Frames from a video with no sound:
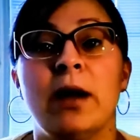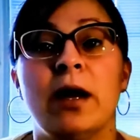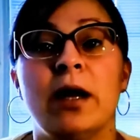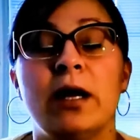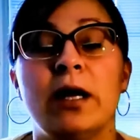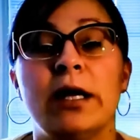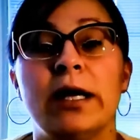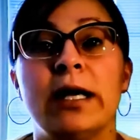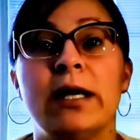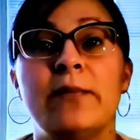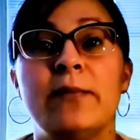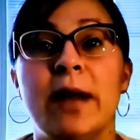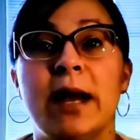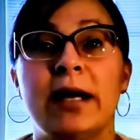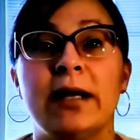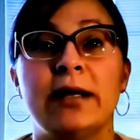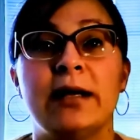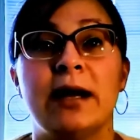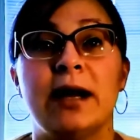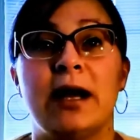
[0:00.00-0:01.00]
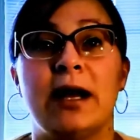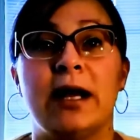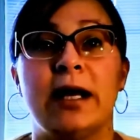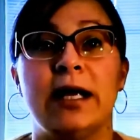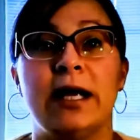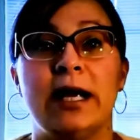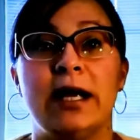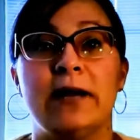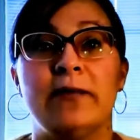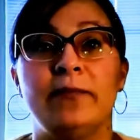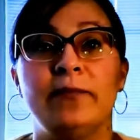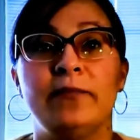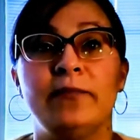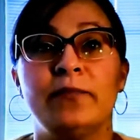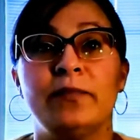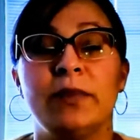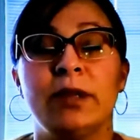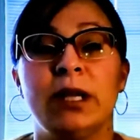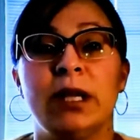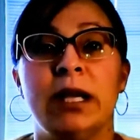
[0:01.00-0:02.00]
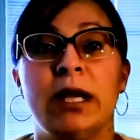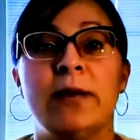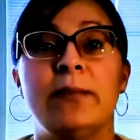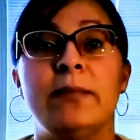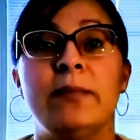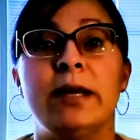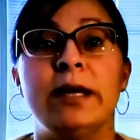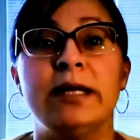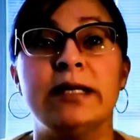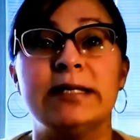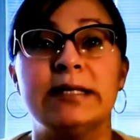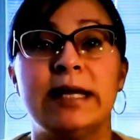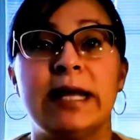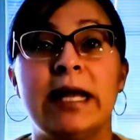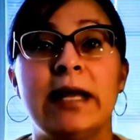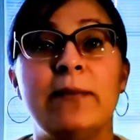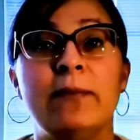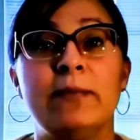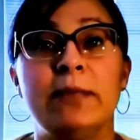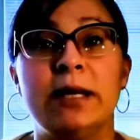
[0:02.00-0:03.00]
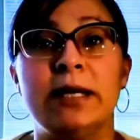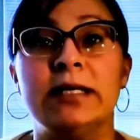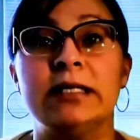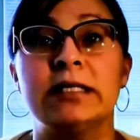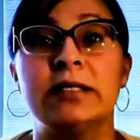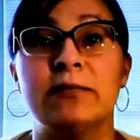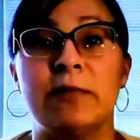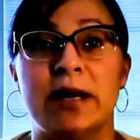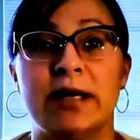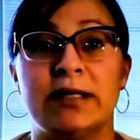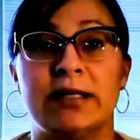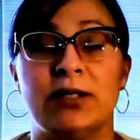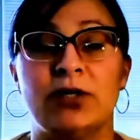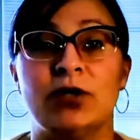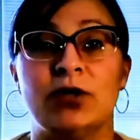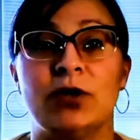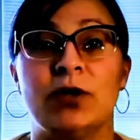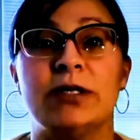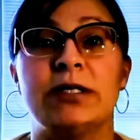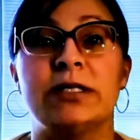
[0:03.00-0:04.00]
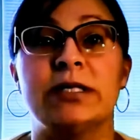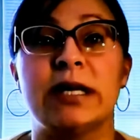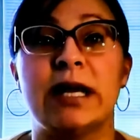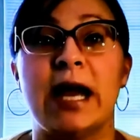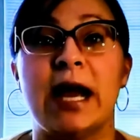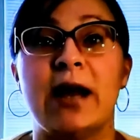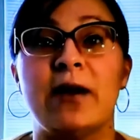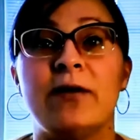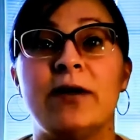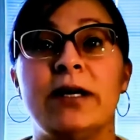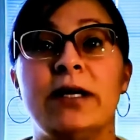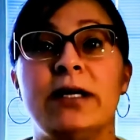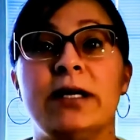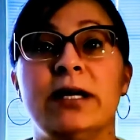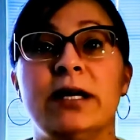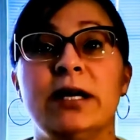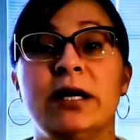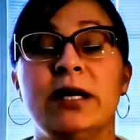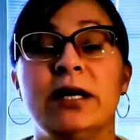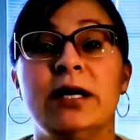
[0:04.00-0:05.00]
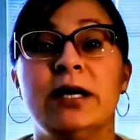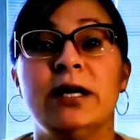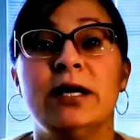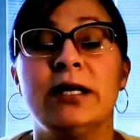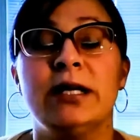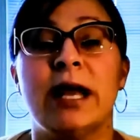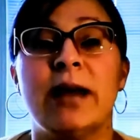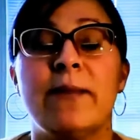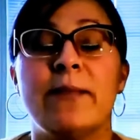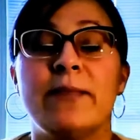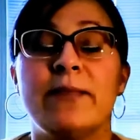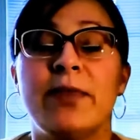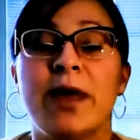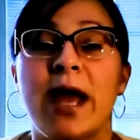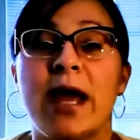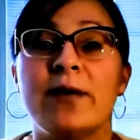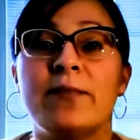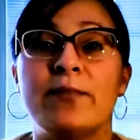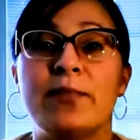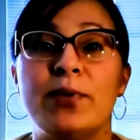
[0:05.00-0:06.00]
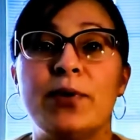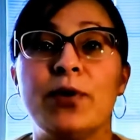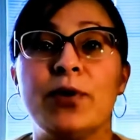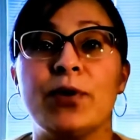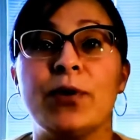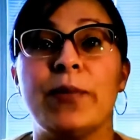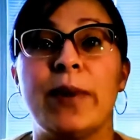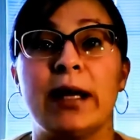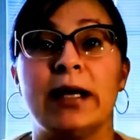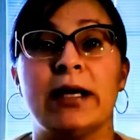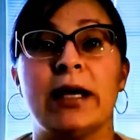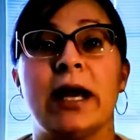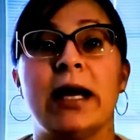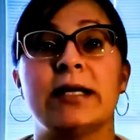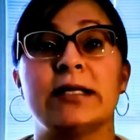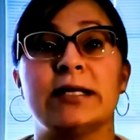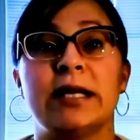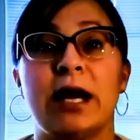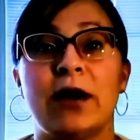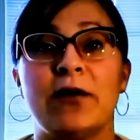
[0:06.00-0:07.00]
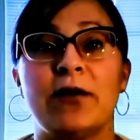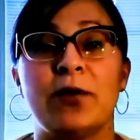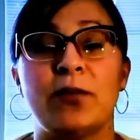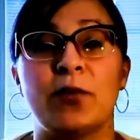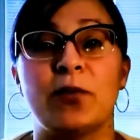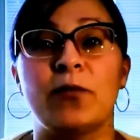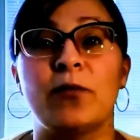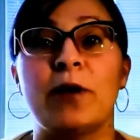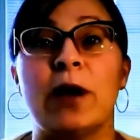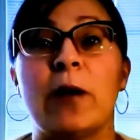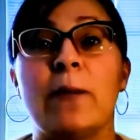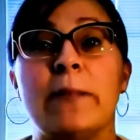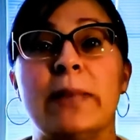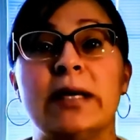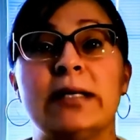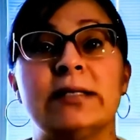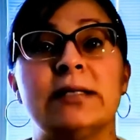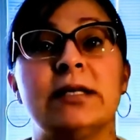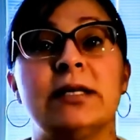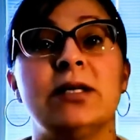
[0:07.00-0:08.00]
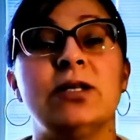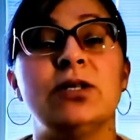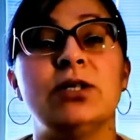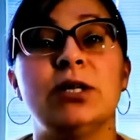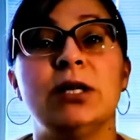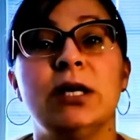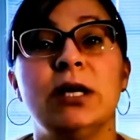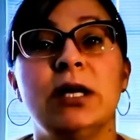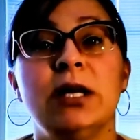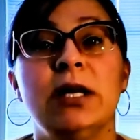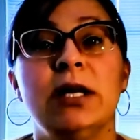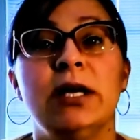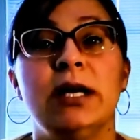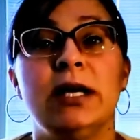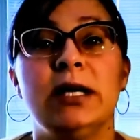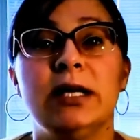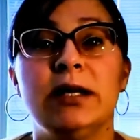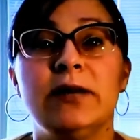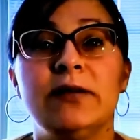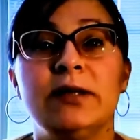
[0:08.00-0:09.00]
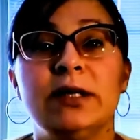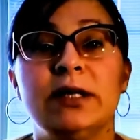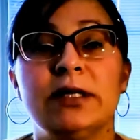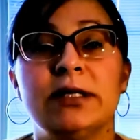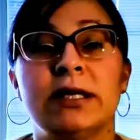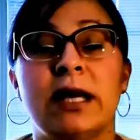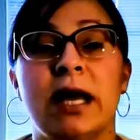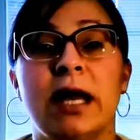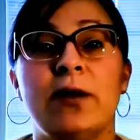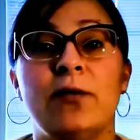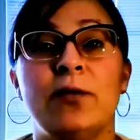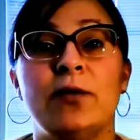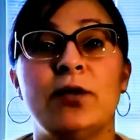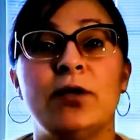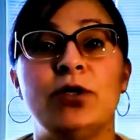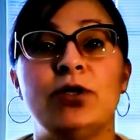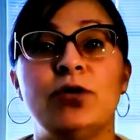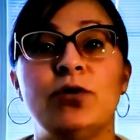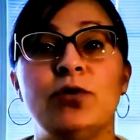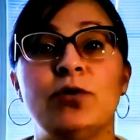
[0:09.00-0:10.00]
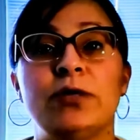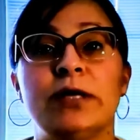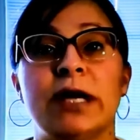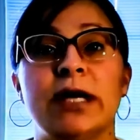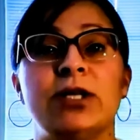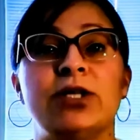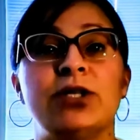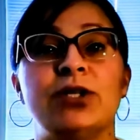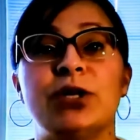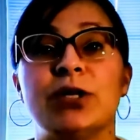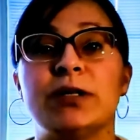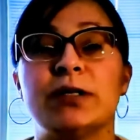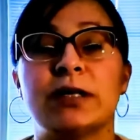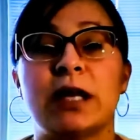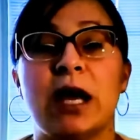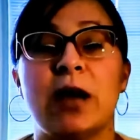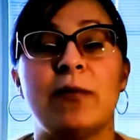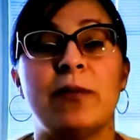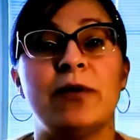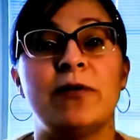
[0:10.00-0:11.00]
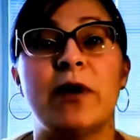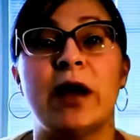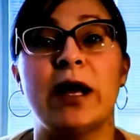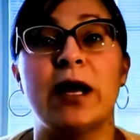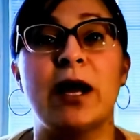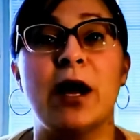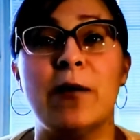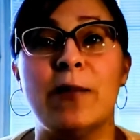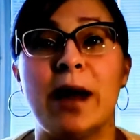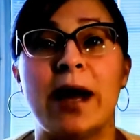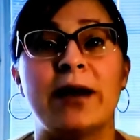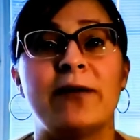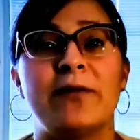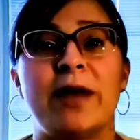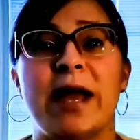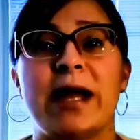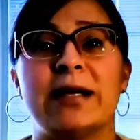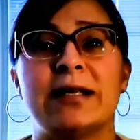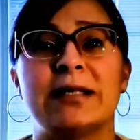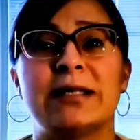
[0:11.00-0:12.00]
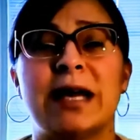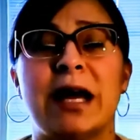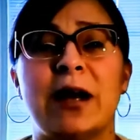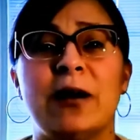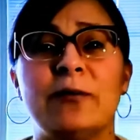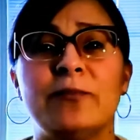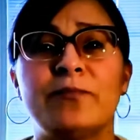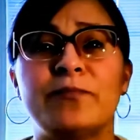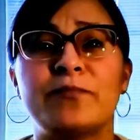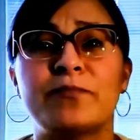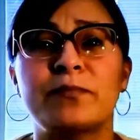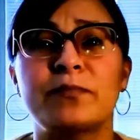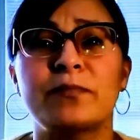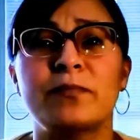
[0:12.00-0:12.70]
Uh, in Malachi, in, his name means messenger. It's carried That, that book, Malachi, has carried a profound message. He lived in a time when the Jews had just come, come out of exile